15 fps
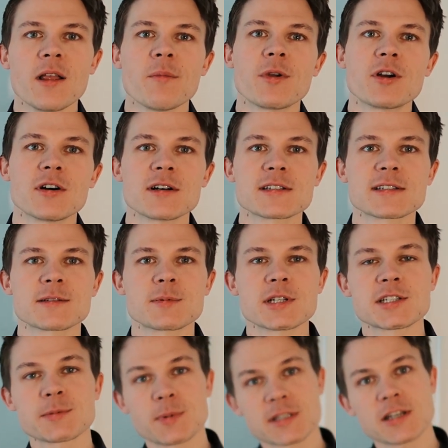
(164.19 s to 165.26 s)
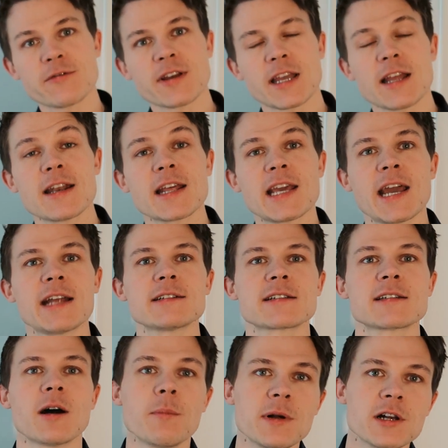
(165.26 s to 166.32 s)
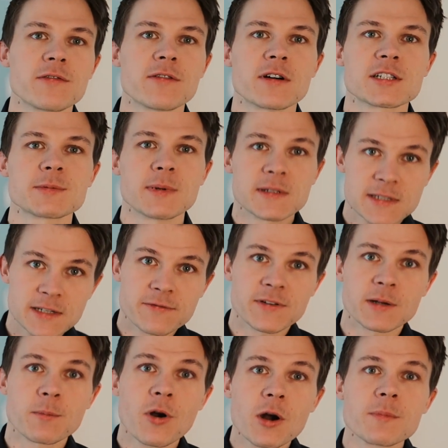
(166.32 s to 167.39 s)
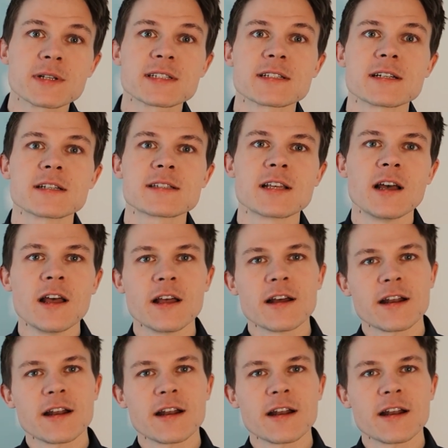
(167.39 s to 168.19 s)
because the specific indicators are built for specific purposes.